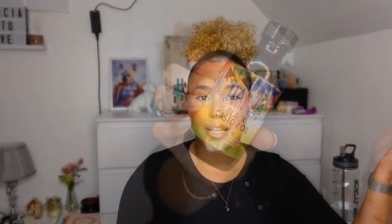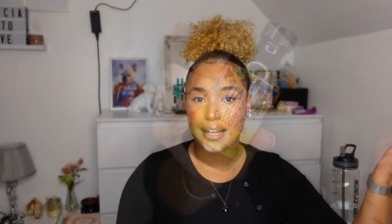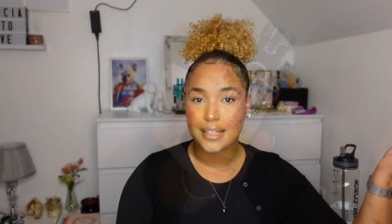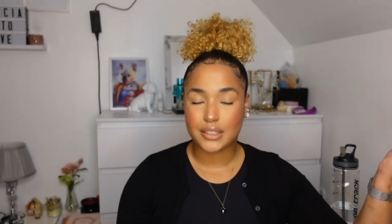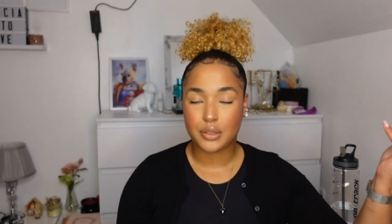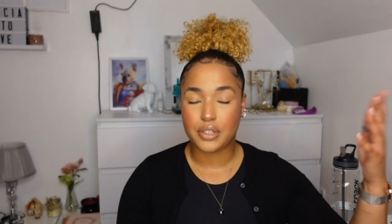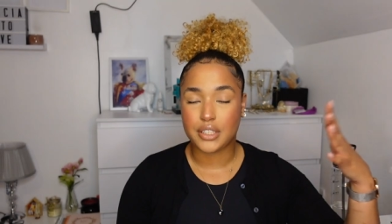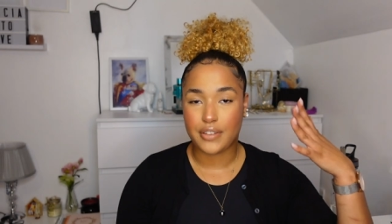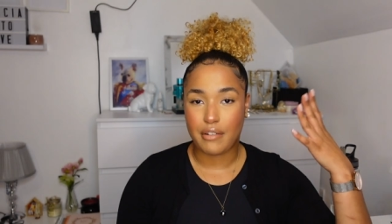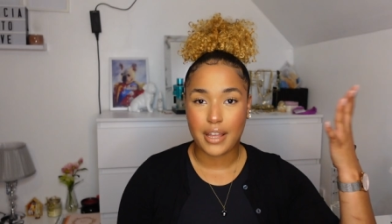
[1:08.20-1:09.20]
Black castor oil
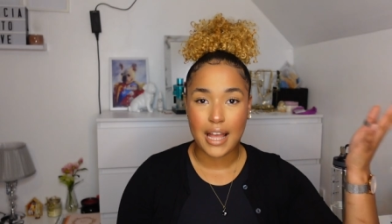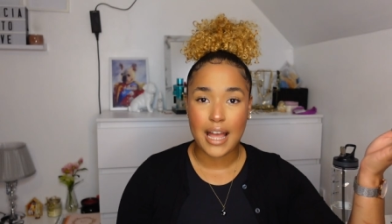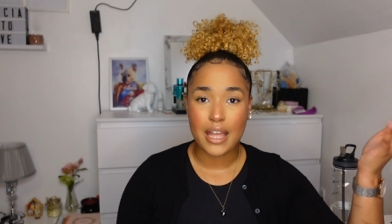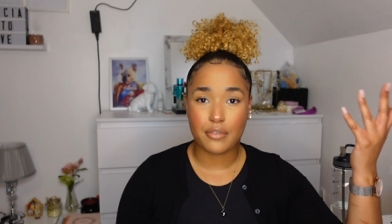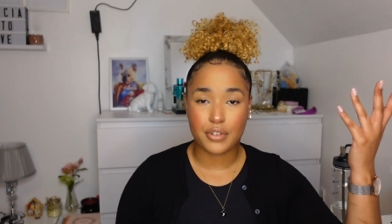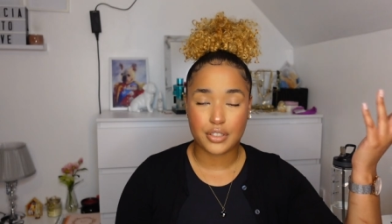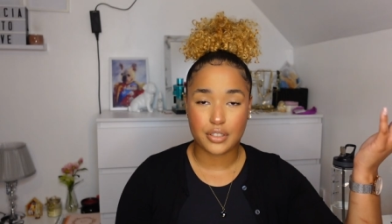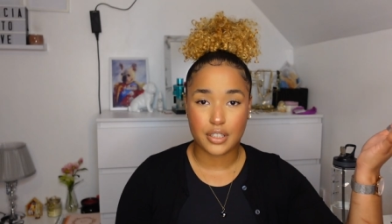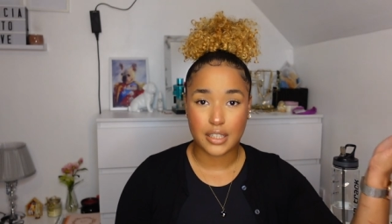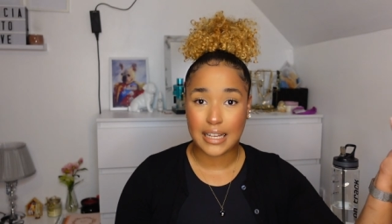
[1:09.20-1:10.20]
is very high in
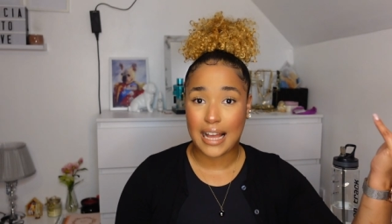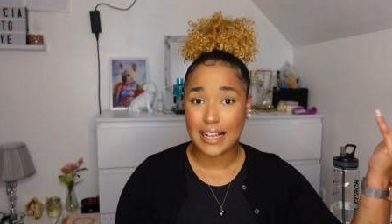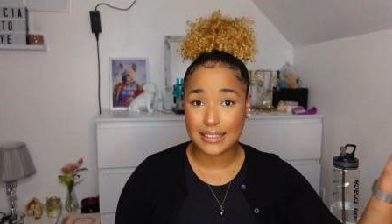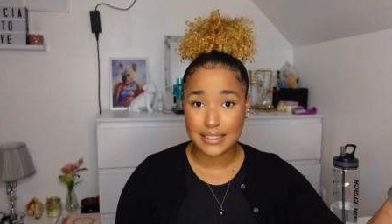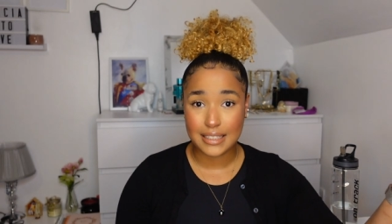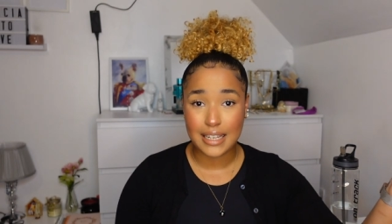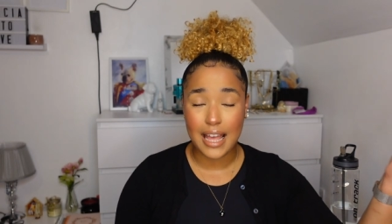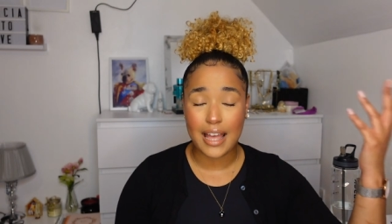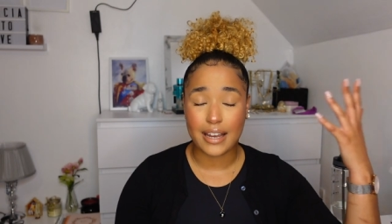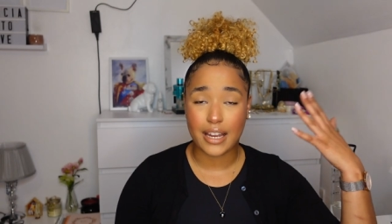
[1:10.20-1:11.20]
ricinoleic acid,
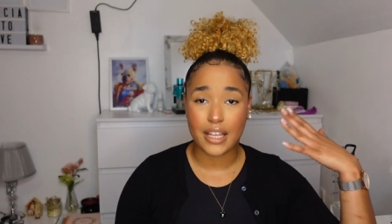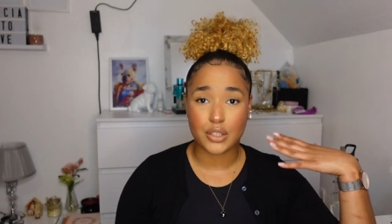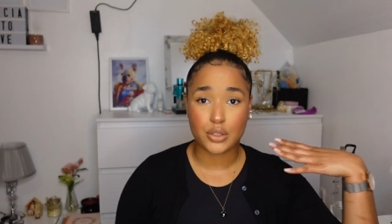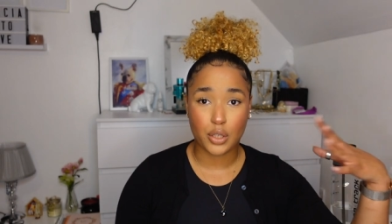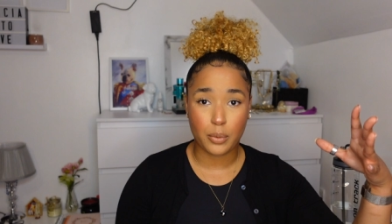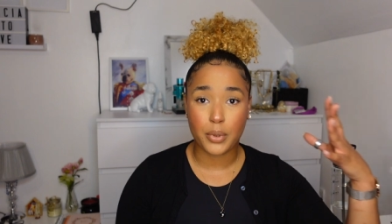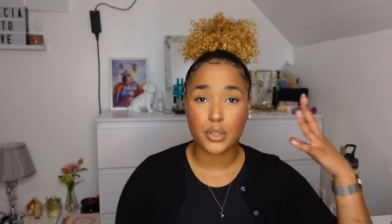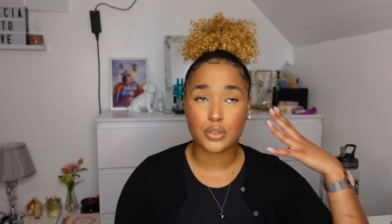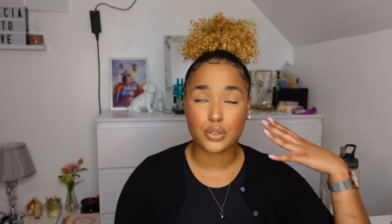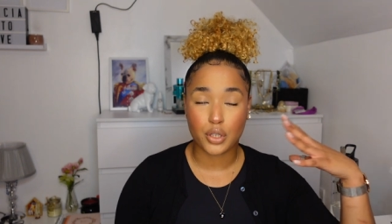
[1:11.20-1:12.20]
and it's
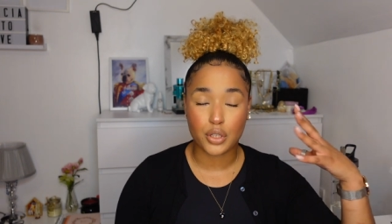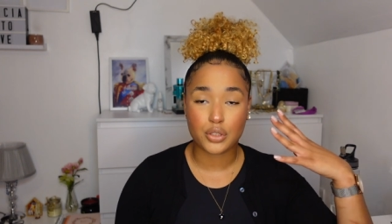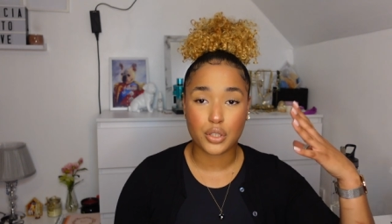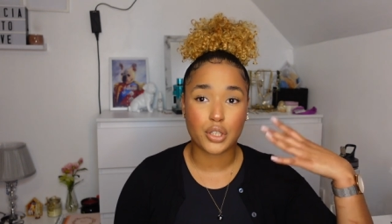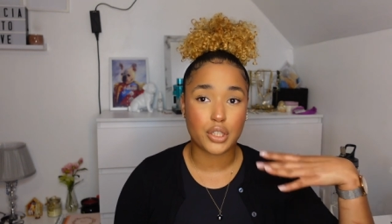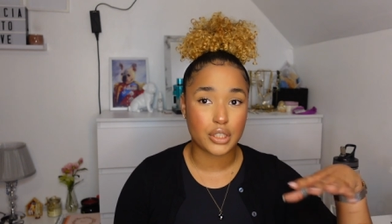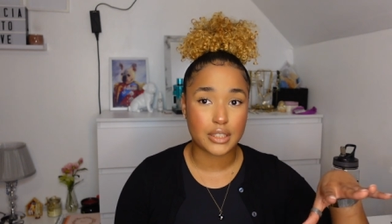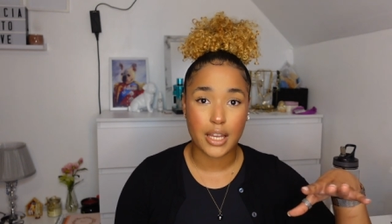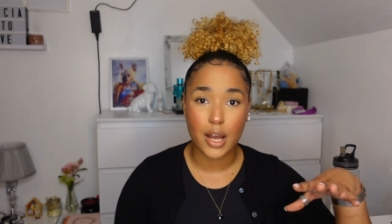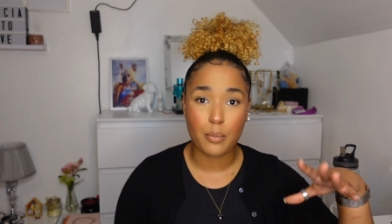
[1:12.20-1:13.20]
so good
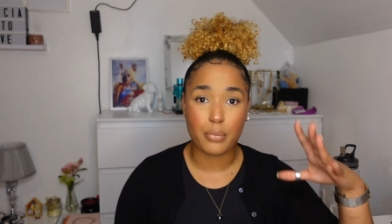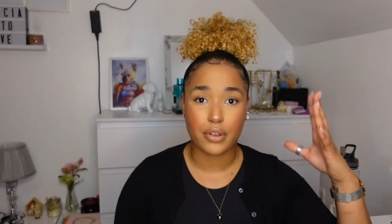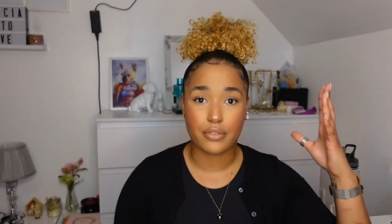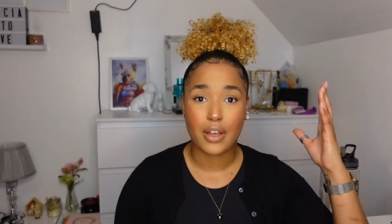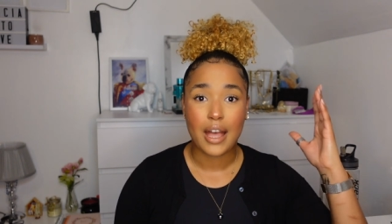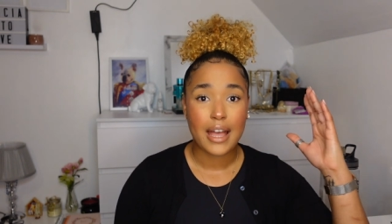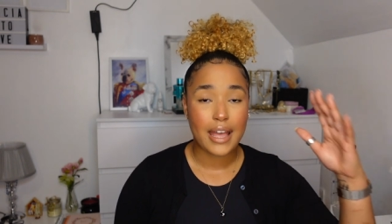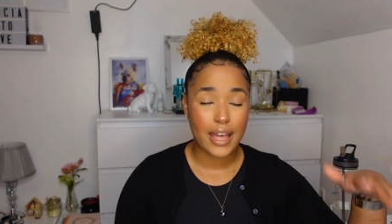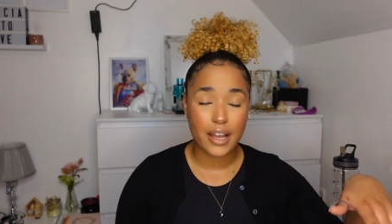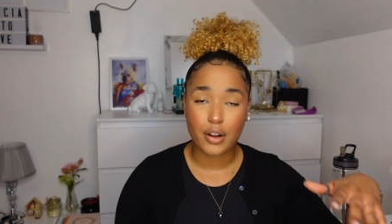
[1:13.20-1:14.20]
to help with
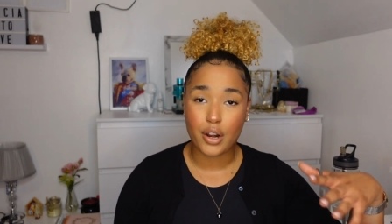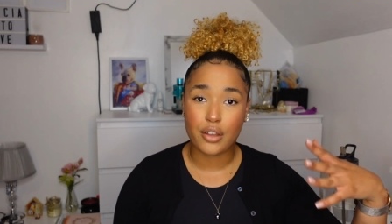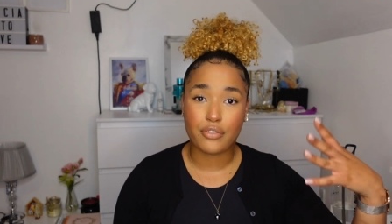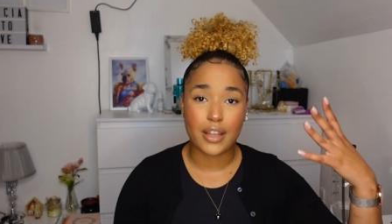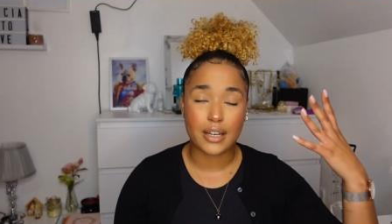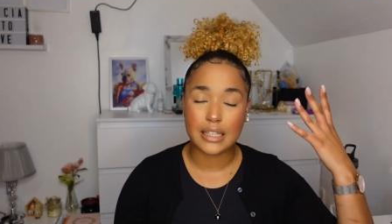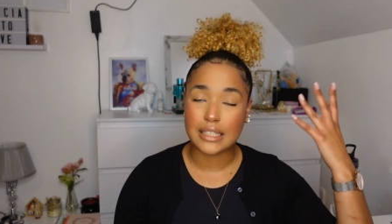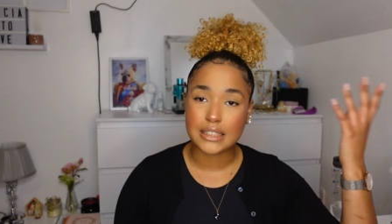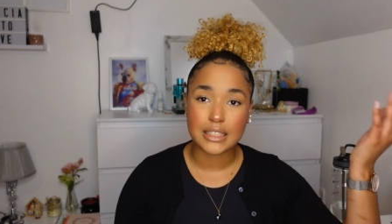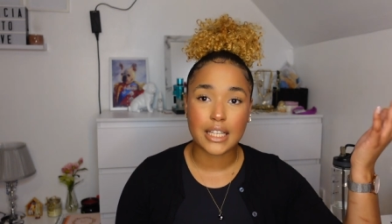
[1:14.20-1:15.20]
hair growth, and
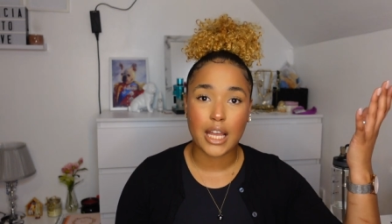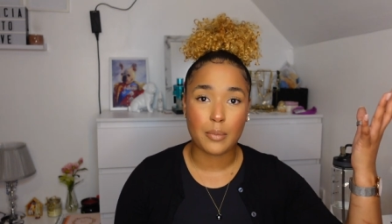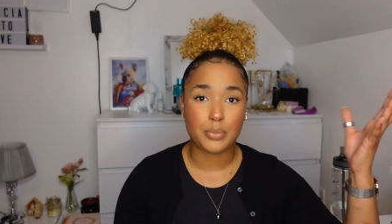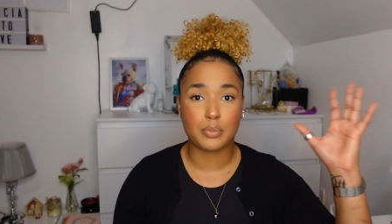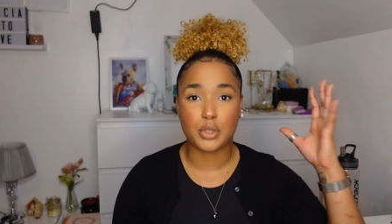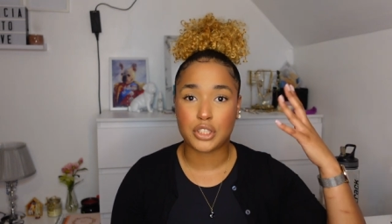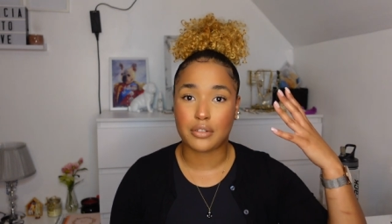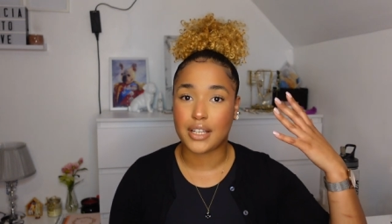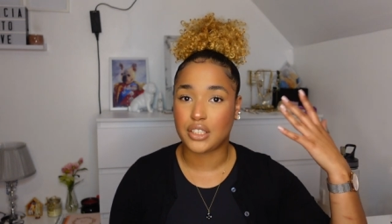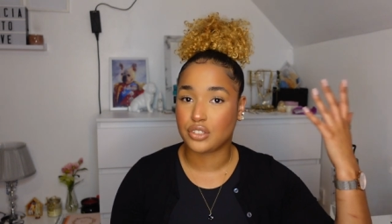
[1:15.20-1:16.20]
literally helps
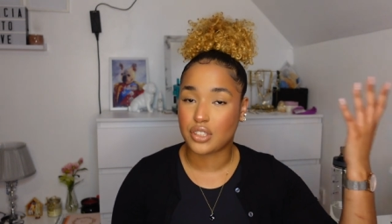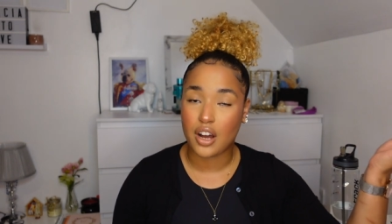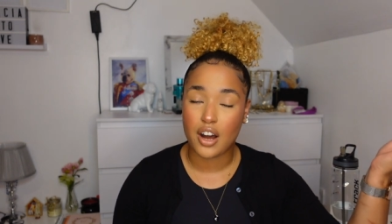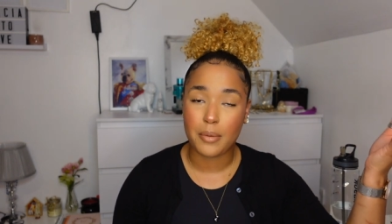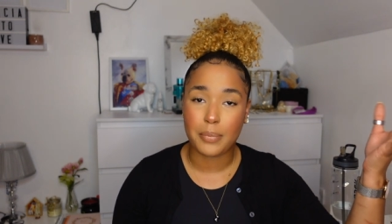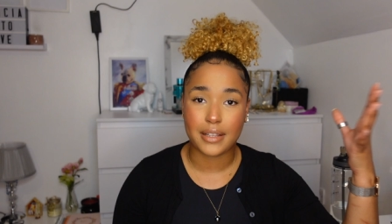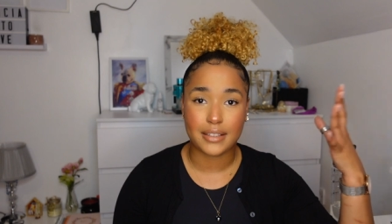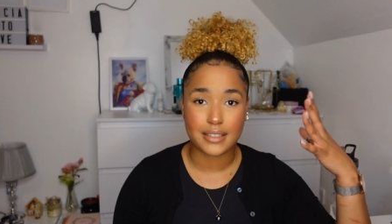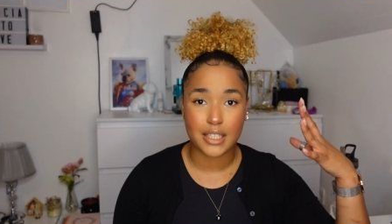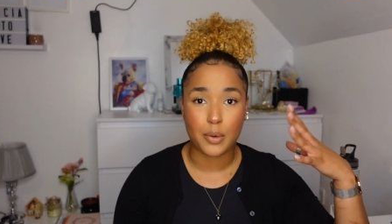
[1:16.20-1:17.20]
moisturize your scalp, and
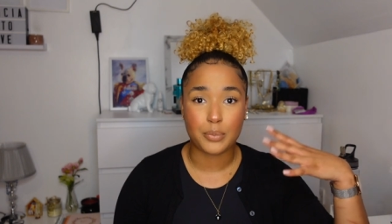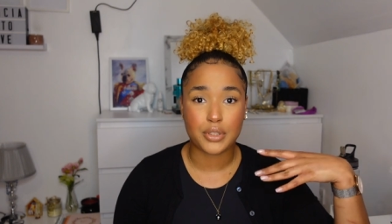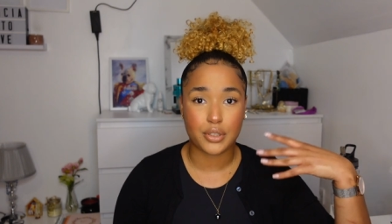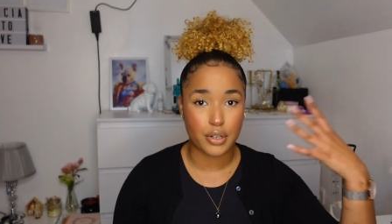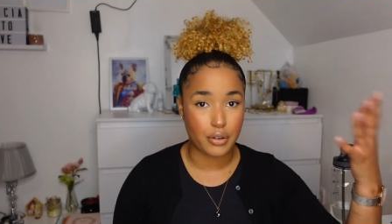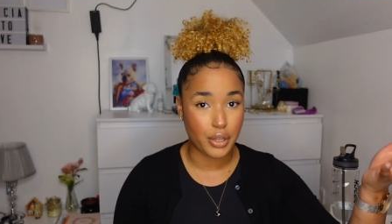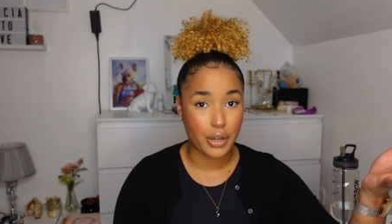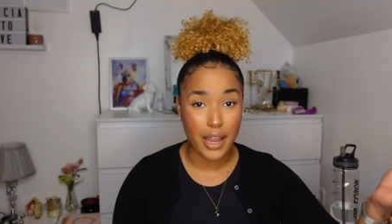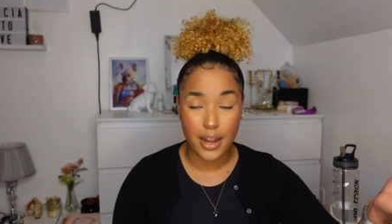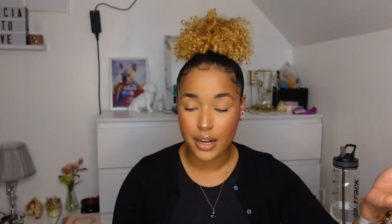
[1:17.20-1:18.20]
this helps to grow your
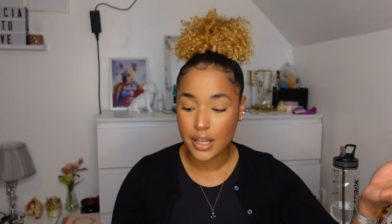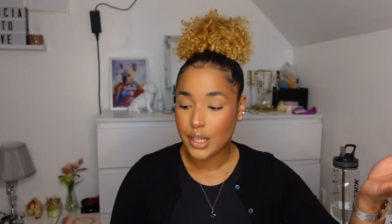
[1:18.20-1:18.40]
hair.